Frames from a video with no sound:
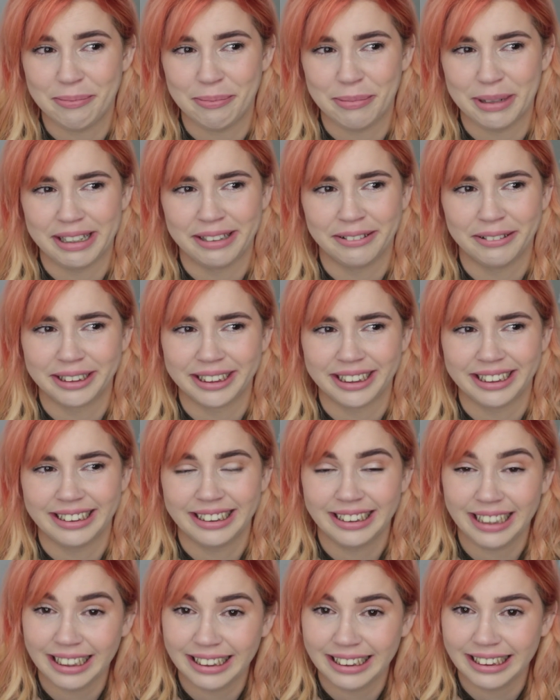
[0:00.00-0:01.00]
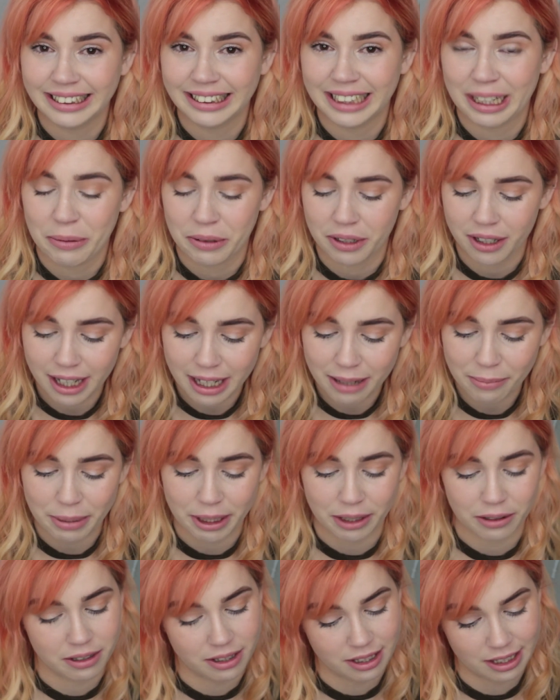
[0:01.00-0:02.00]
But it also sucks at the same time,
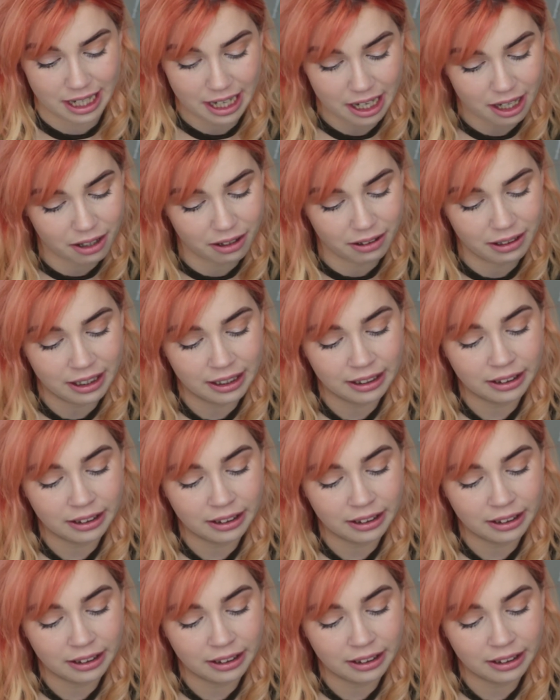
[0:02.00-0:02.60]
because now